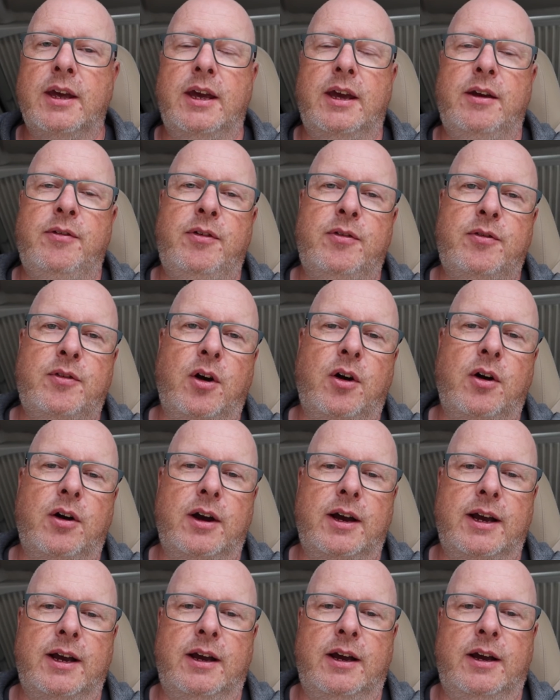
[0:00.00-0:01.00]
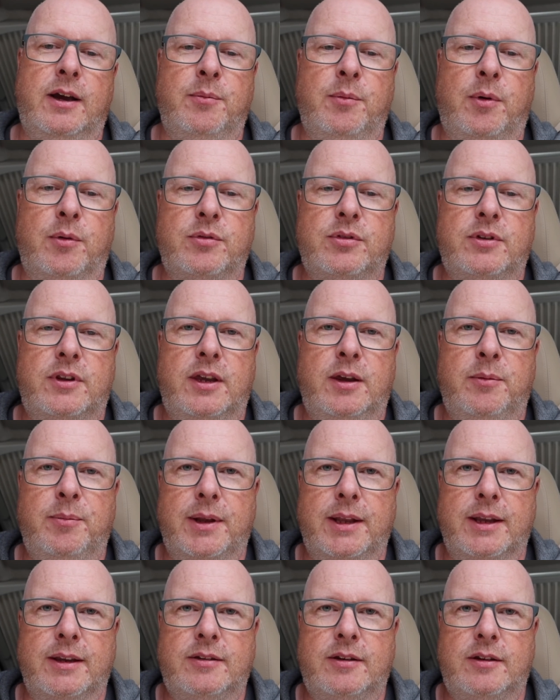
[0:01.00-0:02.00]
If you've got obviously the
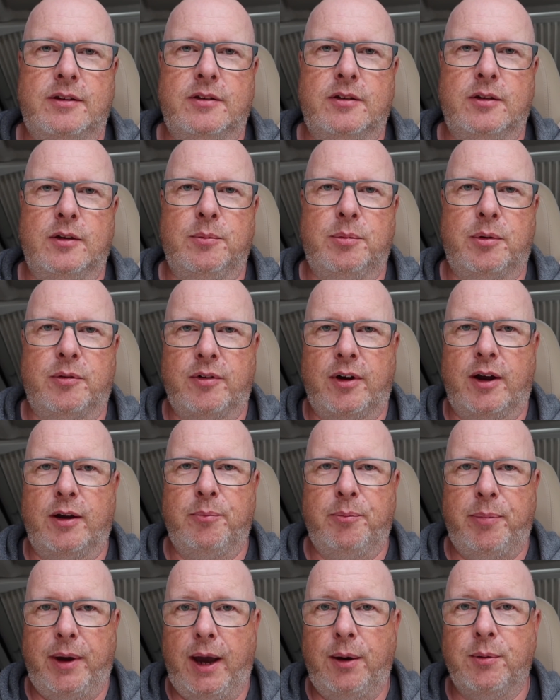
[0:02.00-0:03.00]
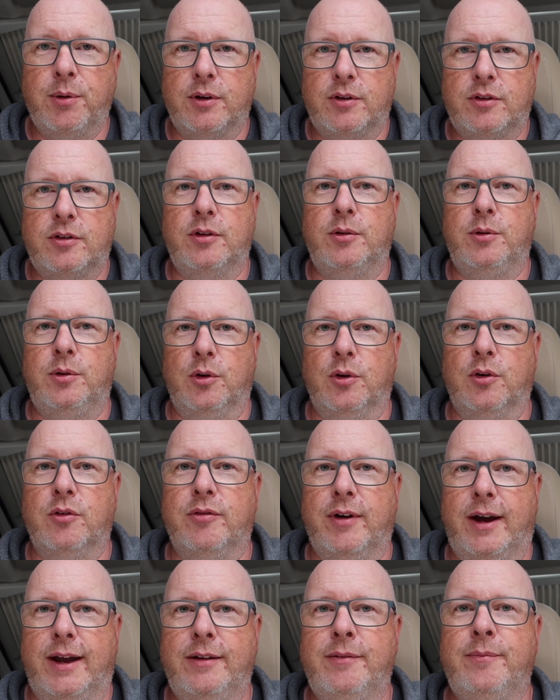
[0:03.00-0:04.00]
ability to provide power to your
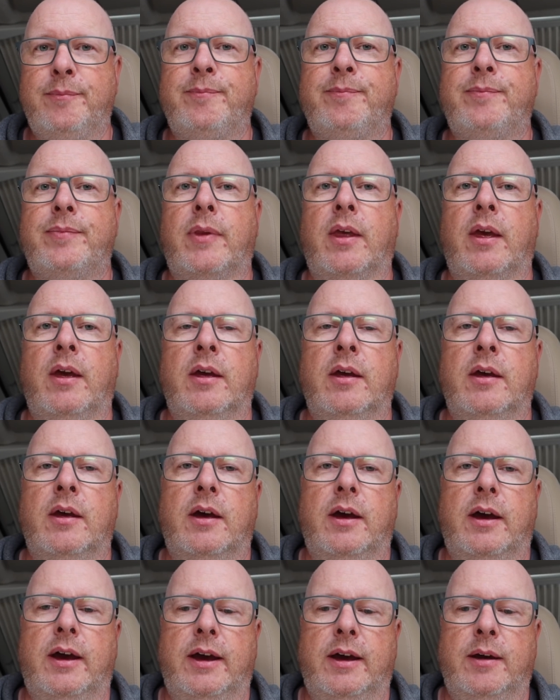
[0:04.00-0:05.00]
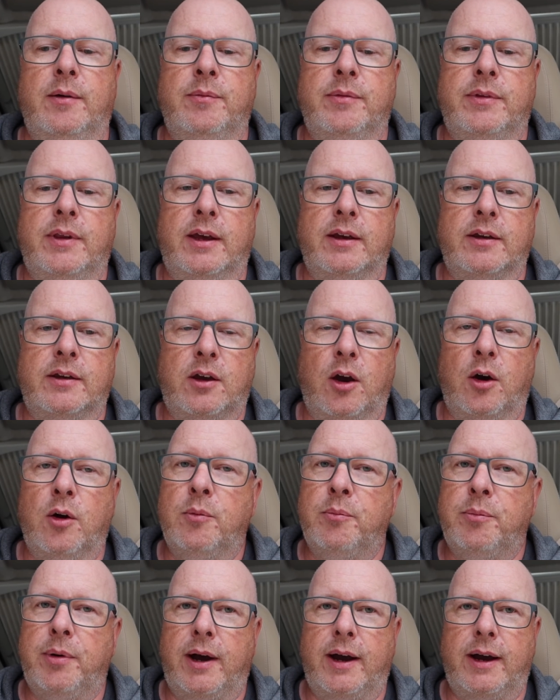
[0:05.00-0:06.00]
van, then go
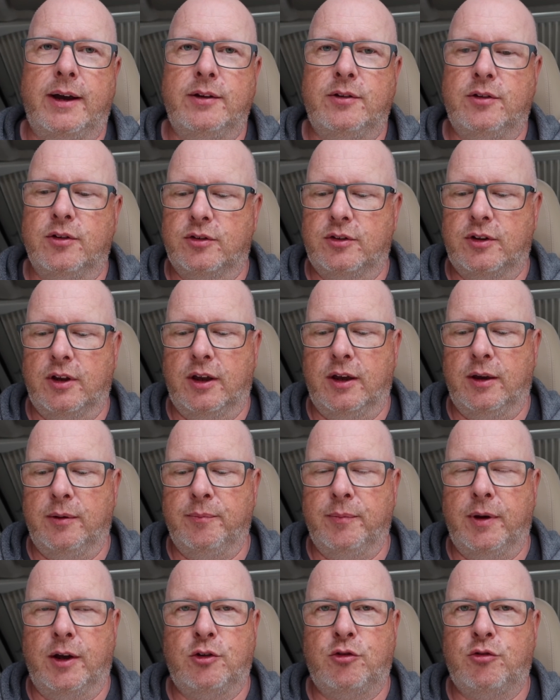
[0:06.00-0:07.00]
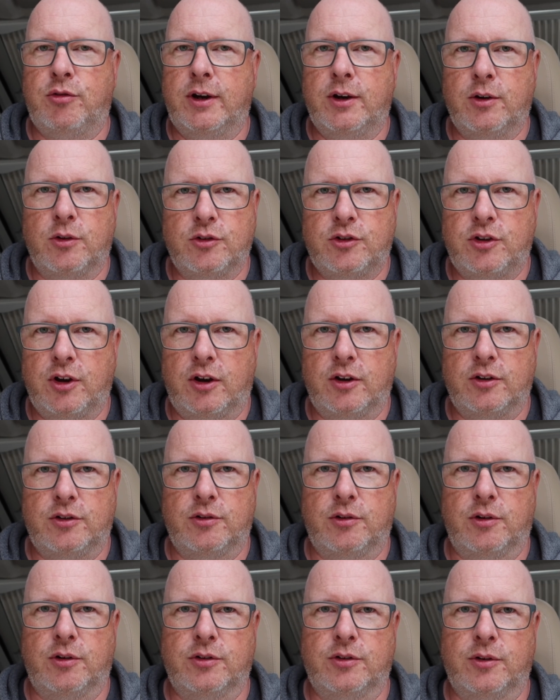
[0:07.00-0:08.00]
and buy just a trickle
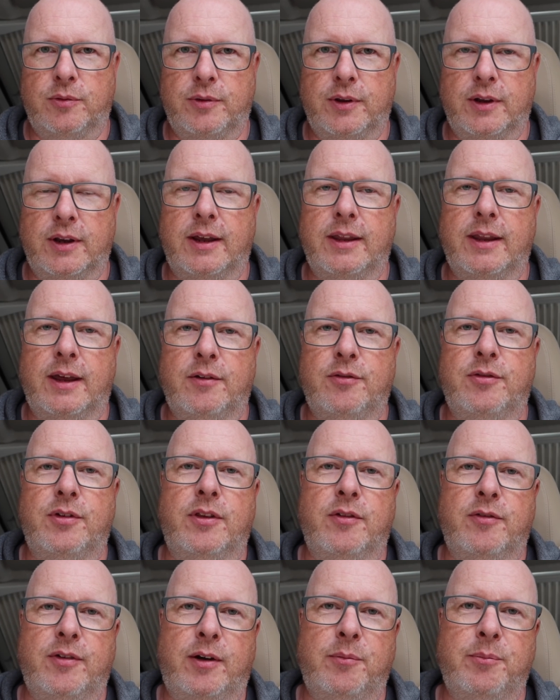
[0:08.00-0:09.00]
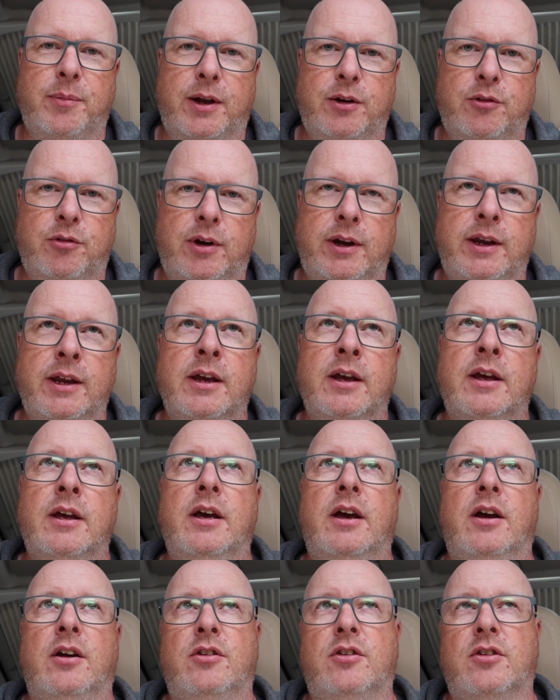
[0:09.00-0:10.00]
charger or something like that for the van battery,
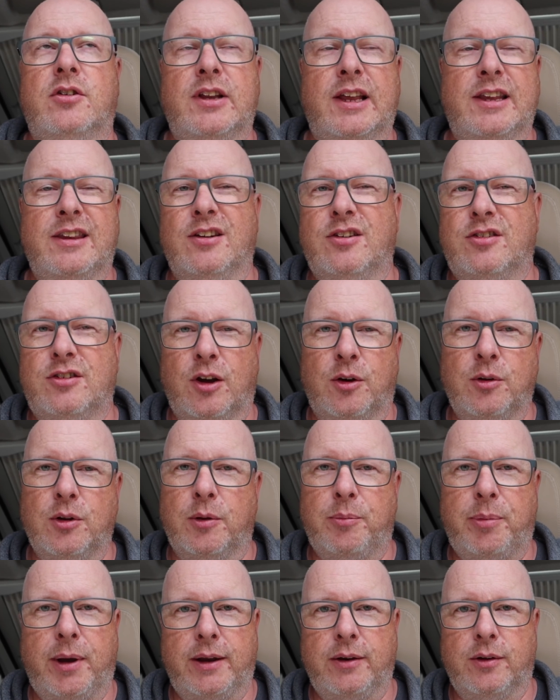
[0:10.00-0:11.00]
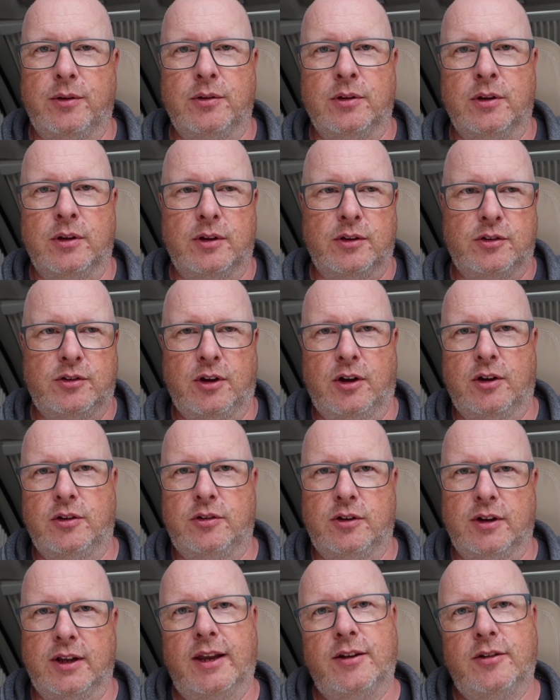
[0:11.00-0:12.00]
and just let the solar panel
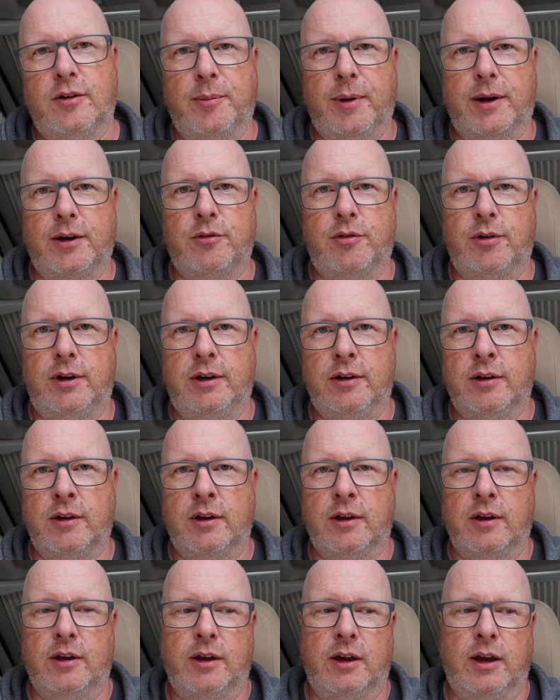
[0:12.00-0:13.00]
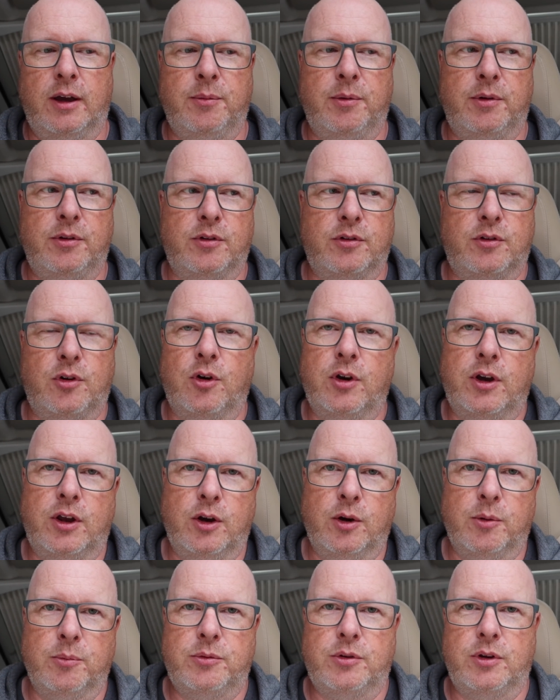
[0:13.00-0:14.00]
charge your leisure battery, and just hook
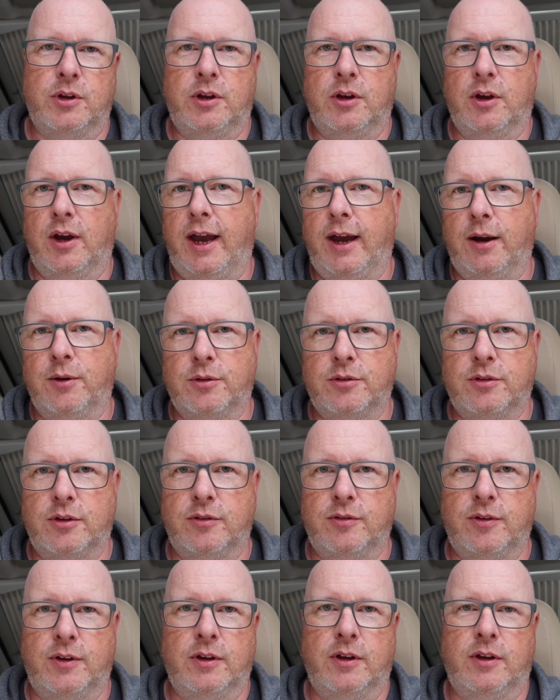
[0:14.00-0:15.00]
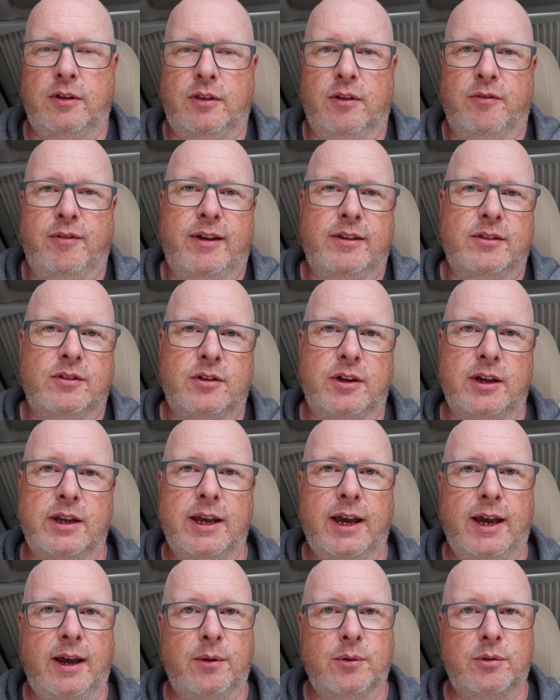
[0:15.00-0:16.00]
it up to your house if the van's near
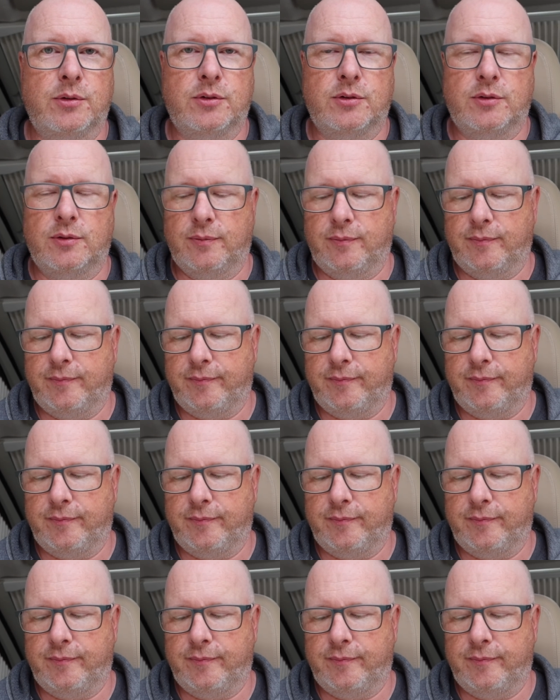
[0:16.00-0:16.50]
your house.